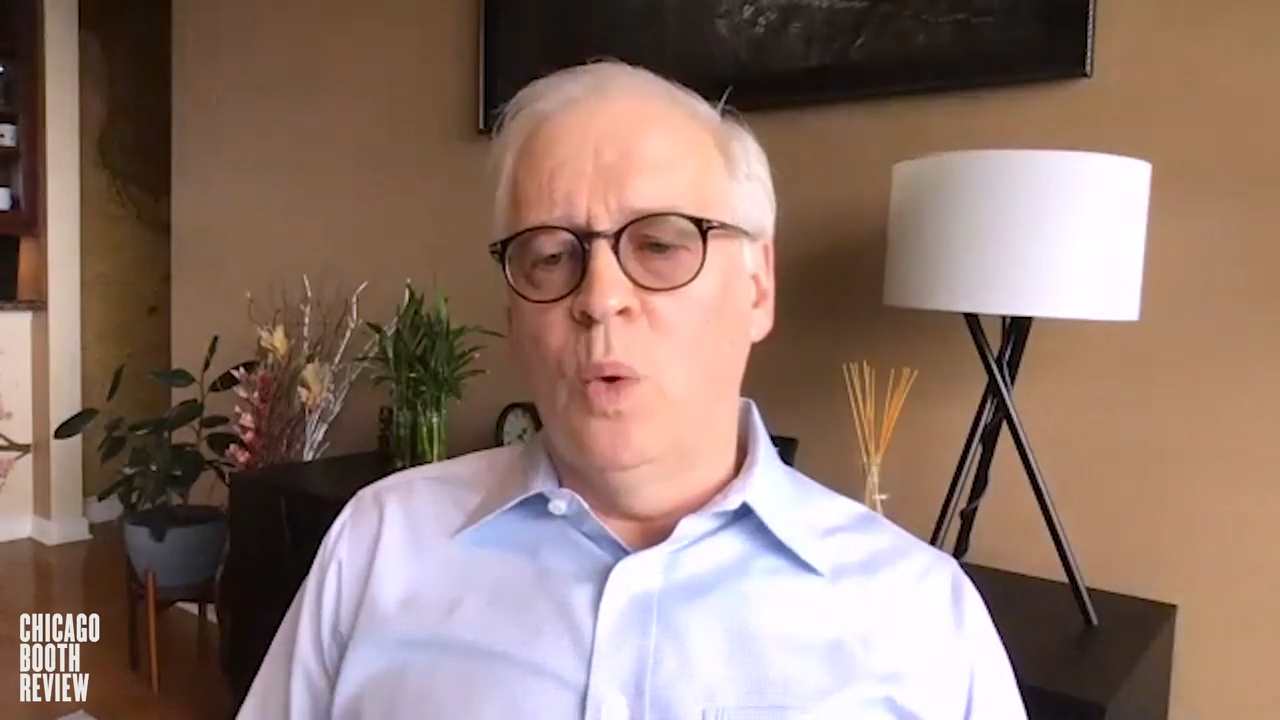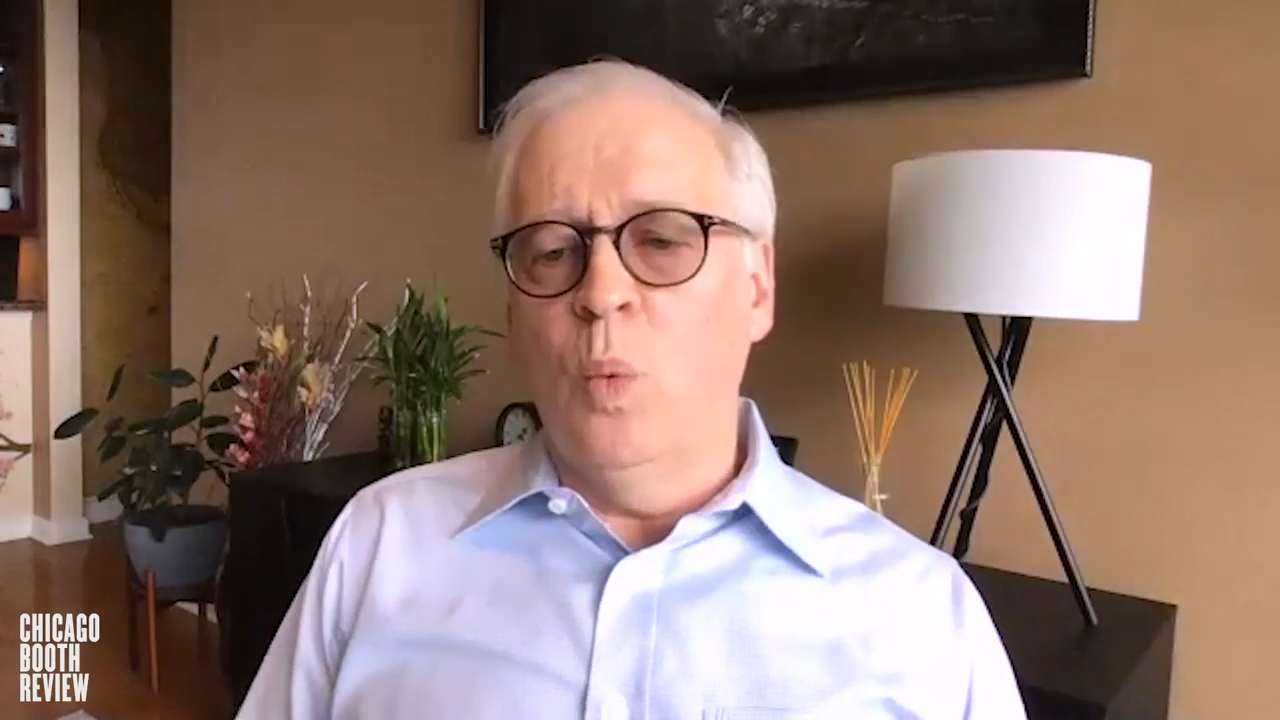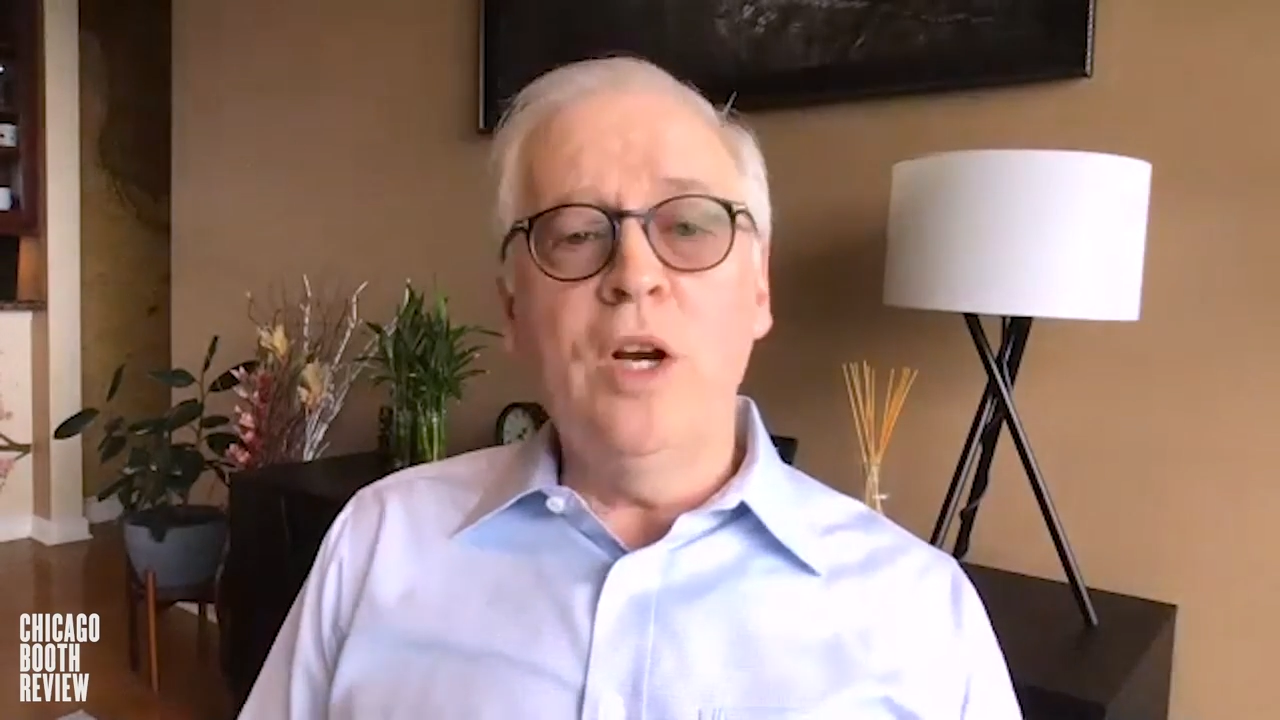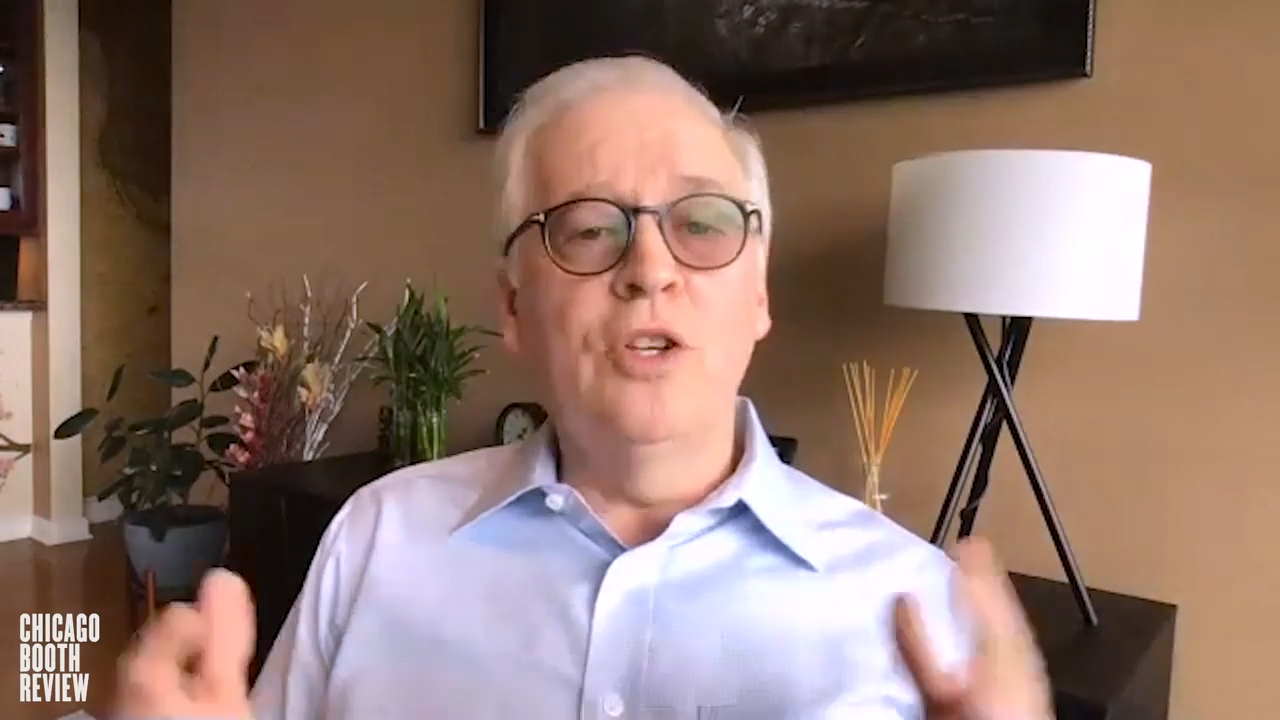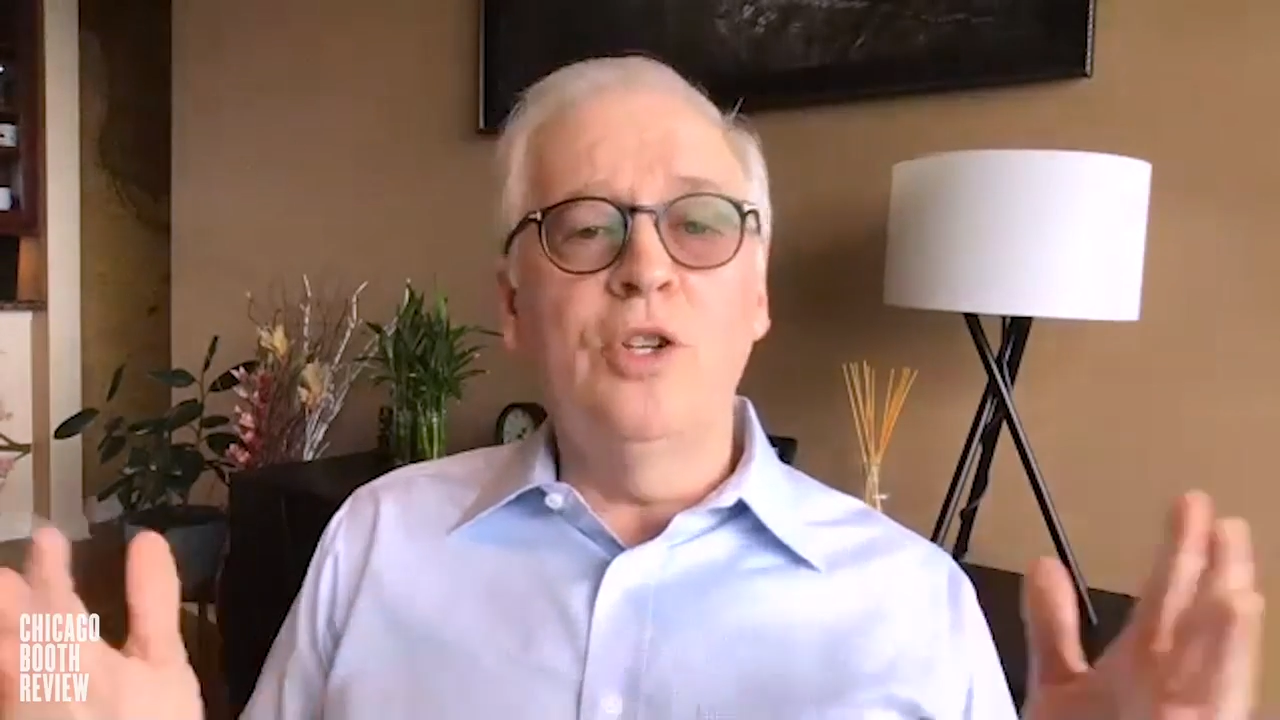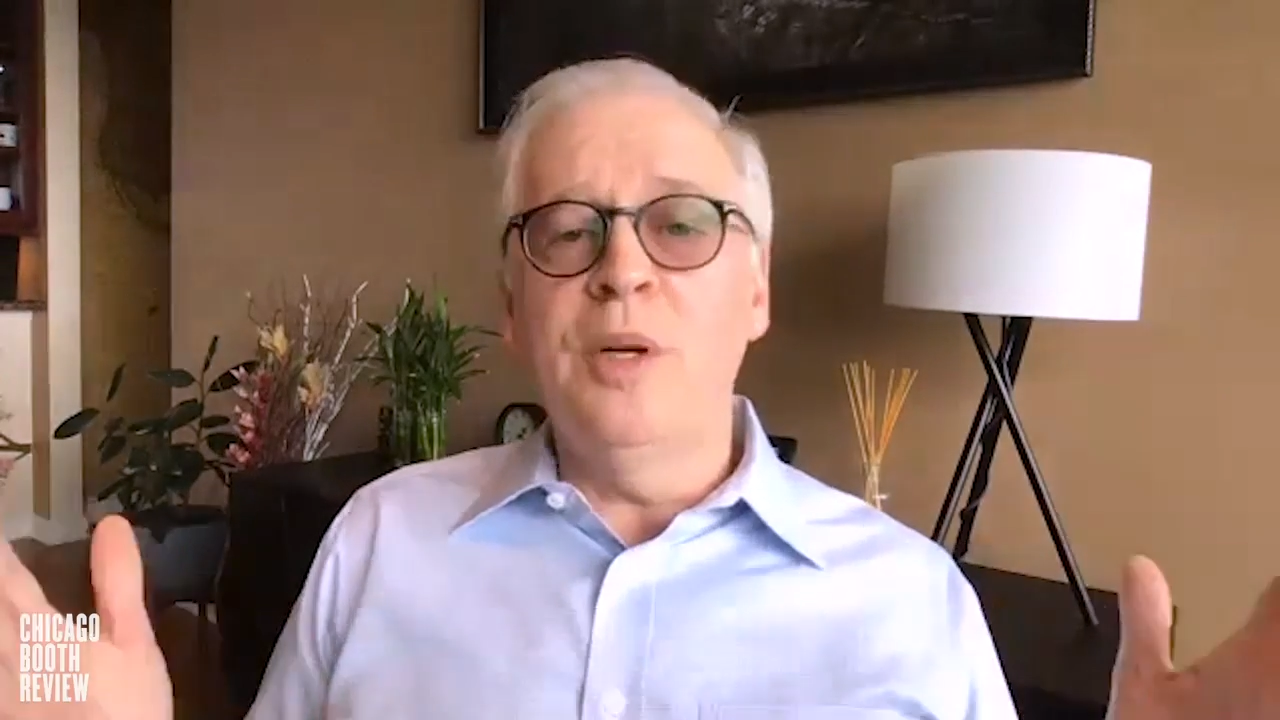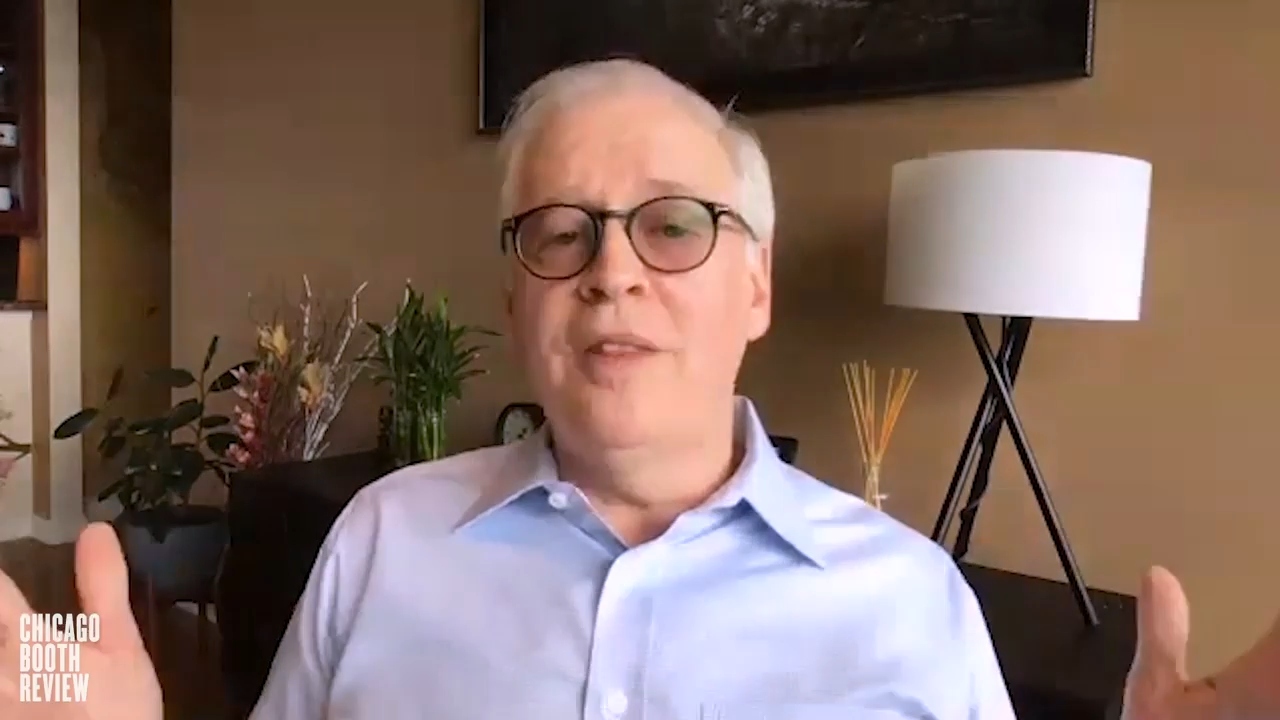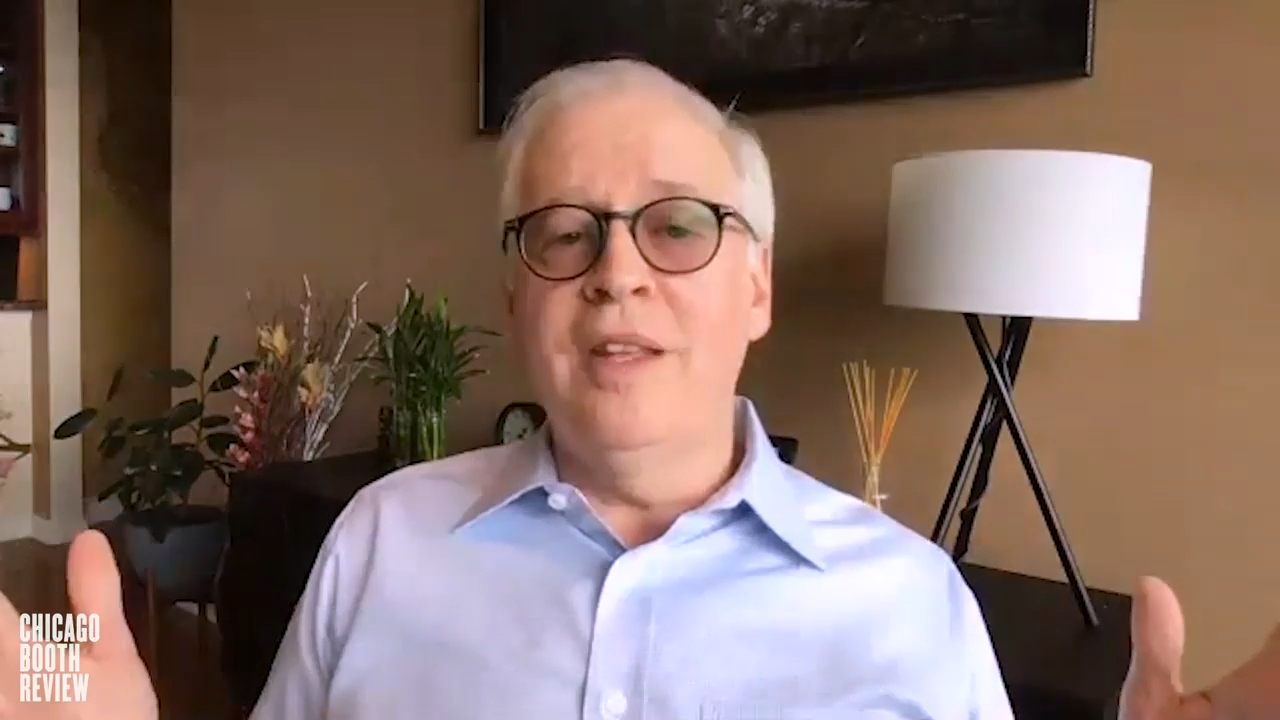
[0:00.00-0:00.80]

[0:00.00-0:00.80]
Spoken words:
We're doing